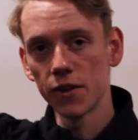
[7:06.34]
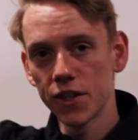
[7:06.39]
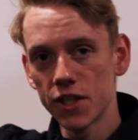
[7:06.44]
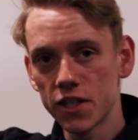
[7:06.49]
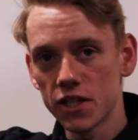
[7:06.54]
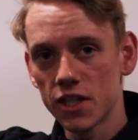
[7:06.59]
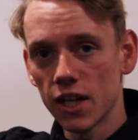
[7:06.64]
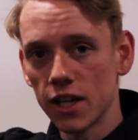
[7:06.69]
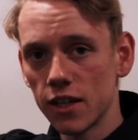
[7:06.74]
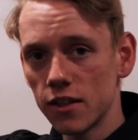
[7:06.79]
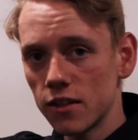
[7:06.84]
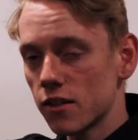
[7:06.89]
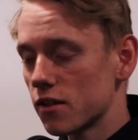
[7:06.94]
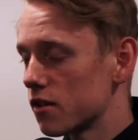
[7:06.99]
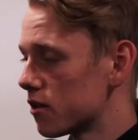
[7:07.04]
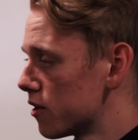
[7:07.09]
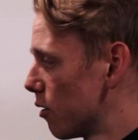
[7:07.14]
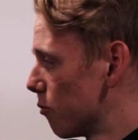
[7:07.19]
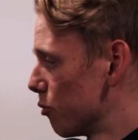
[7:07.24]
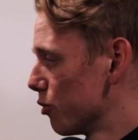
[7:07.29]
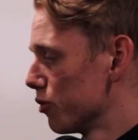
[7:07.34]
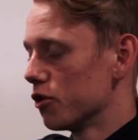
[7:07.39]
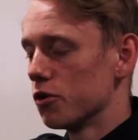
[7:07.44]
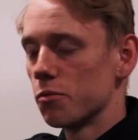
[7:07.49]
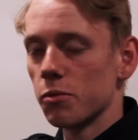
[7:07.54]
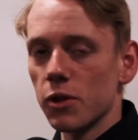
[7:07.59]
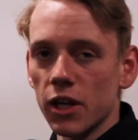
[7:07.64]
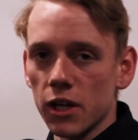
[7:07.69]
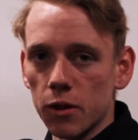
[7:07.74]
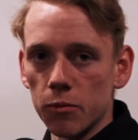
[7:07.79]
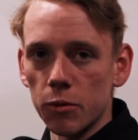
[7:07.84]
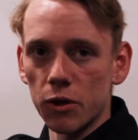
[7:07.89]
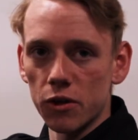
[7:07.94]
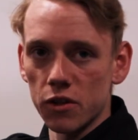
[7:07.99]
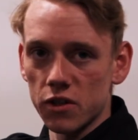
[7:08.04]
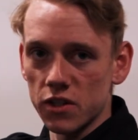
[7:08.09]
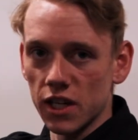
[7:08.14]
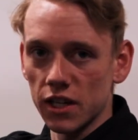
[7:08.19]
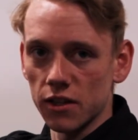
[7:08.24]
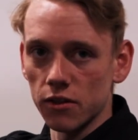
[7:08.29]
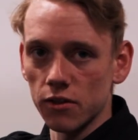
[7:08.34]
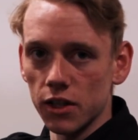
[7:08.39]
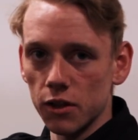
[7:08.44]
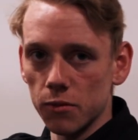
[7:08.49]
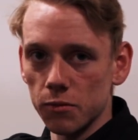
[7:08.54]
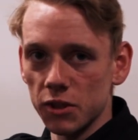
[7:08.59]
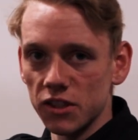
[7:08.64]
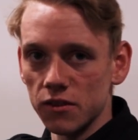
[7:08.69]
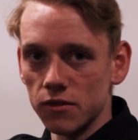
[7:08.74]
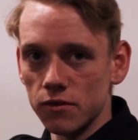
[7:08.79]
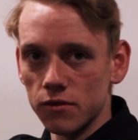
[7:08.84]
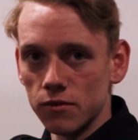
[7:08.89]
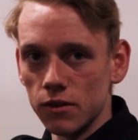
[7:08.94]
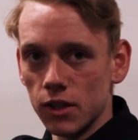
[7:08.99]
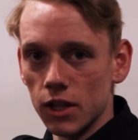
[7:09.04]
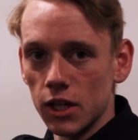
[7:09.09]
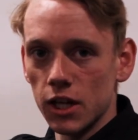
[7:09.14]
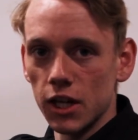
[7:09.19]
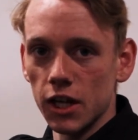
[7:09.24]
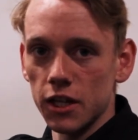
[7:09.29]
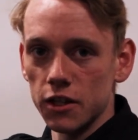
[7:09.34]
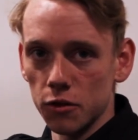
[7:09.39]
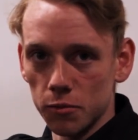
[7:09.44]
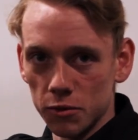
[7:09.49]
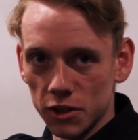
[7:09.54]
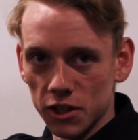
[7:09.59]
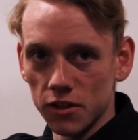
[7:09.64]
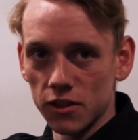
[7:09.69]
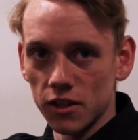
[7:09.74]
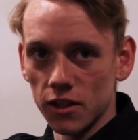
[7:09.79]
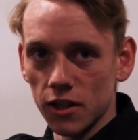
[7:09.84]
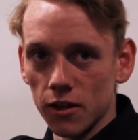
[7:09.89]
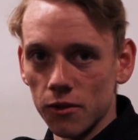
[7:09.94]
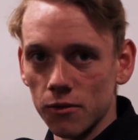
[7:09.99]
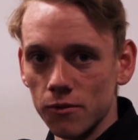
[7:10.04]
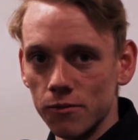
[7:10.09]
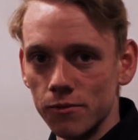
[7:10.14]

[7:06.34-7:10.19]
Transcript: this tent, double loop like a motorcycle helmet, and you'll be good to go.